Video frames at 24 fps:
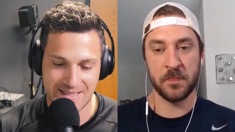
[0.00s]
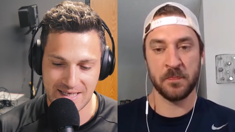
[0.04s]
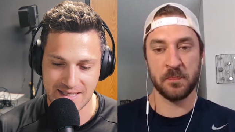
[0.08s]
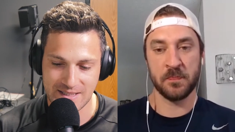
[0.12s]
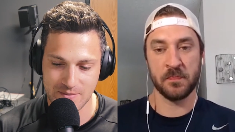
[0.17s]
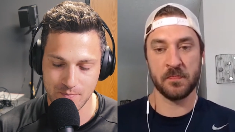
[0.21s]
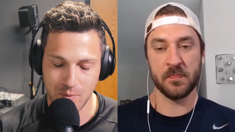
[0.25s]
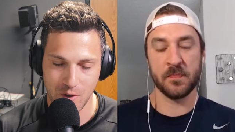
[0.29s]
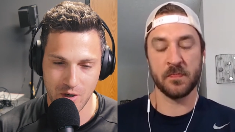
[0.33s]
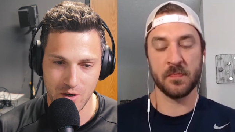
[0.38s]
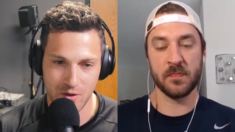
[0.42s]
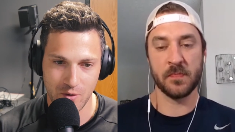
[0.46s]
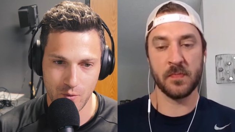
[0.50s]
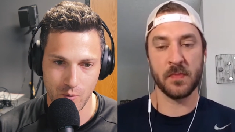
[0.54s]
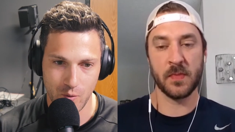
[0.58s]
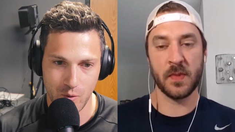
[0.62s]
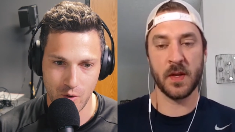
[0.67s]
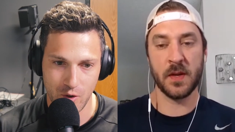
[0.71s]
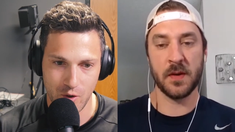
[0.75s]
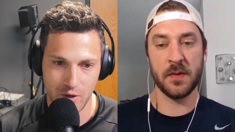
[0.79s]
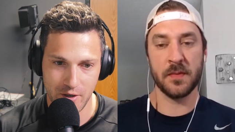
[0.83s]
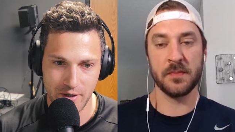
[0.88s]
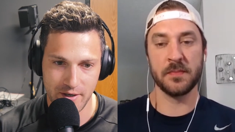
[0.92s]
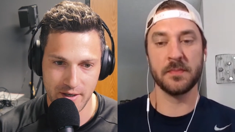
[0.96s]
Speaker 1: dense part of the
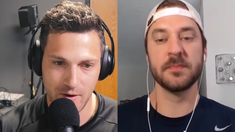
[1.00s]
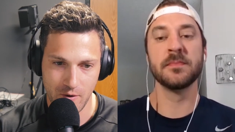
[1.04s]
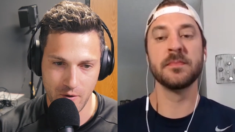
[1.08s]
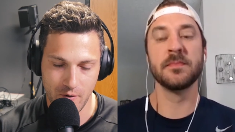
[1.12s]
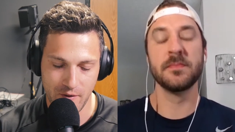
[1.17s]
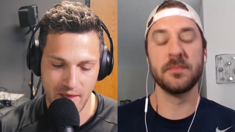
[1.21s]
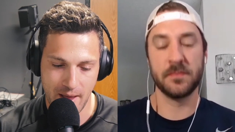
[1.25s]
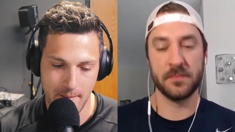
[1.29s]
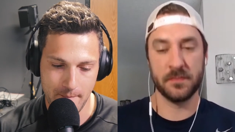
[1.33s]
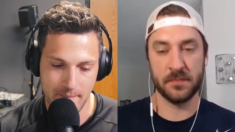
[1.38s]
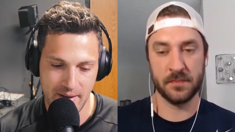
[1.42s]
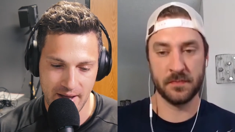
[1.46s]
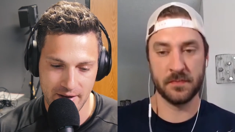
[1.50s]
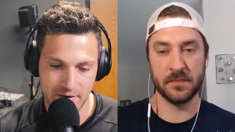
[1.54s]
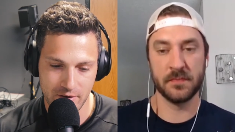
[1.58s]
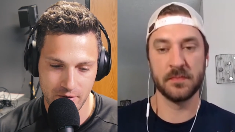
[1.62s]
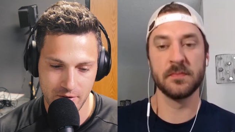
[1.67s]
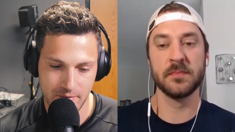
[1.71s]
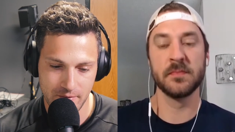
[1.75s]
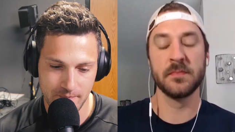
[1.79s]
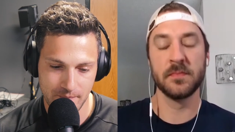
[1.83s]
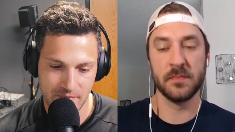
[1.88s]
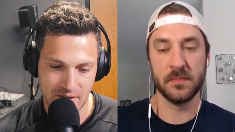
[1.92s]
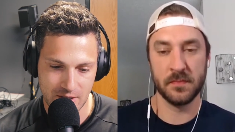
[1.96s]
wood or that
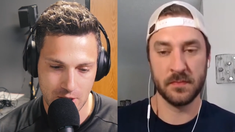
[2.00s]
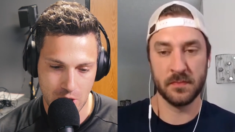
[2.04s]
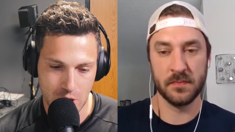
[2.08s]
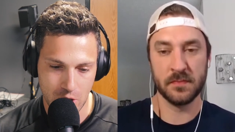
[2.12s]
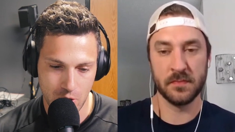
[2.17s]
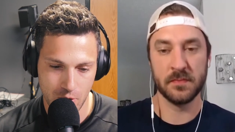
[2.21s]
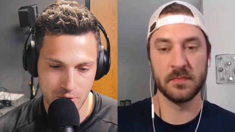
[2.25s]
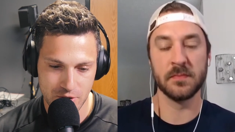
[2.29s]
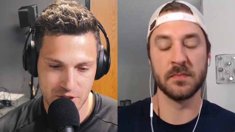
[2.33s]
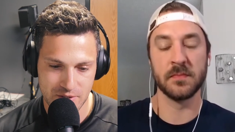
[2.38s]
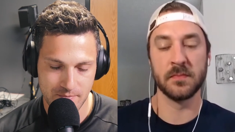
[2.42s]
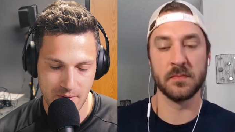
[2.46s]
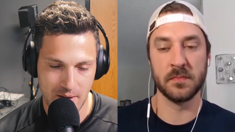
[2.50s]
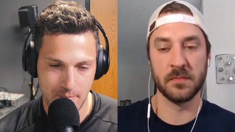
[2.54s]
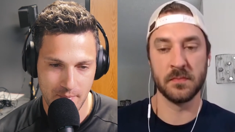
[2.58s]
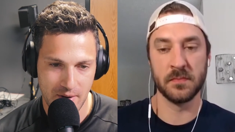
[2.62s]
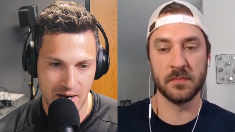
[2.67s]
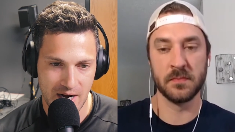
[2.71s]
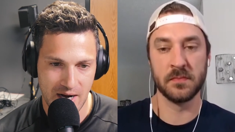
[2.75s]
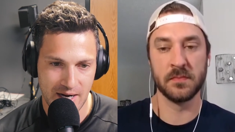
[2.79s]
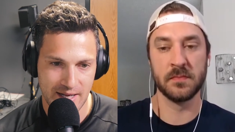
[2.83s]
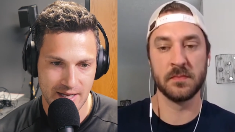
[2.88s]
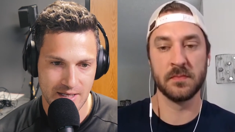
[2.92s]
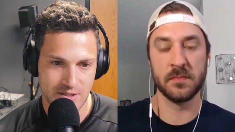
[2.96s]
metal close to my body